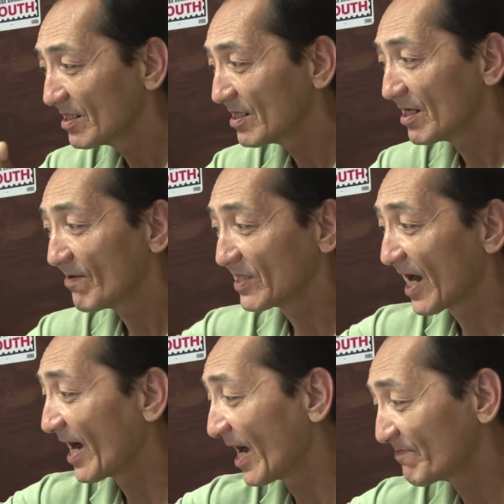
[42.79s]
I'm a
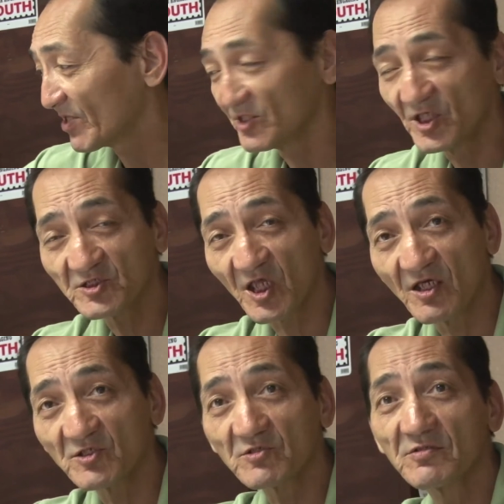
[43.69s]
lot happier these
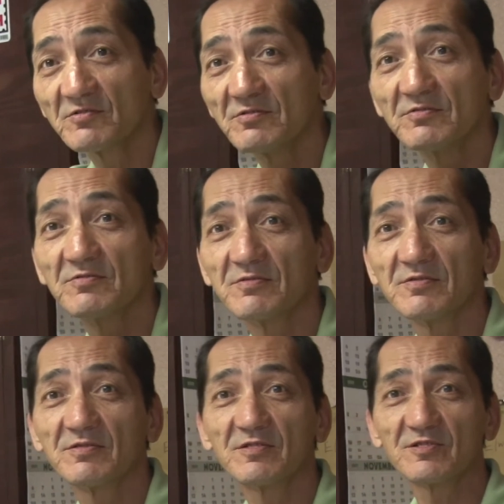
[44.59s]

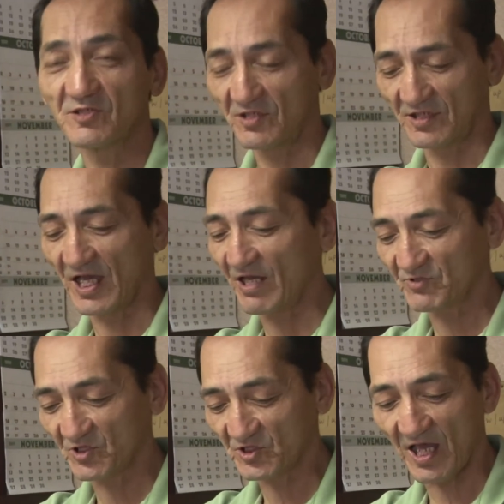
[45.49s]
days.
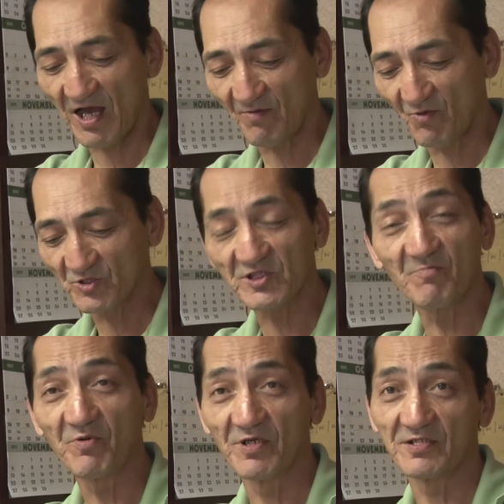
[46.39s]
Life just a lot more
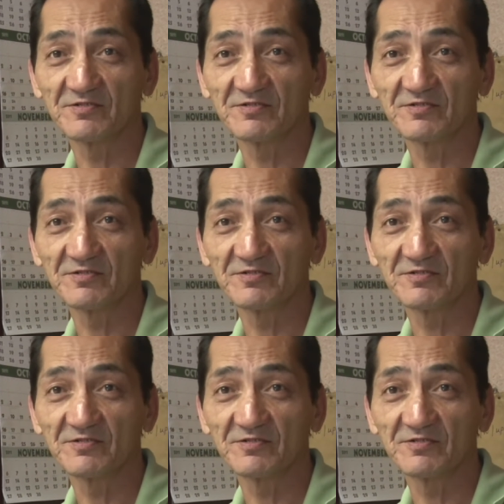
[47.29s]
simpler.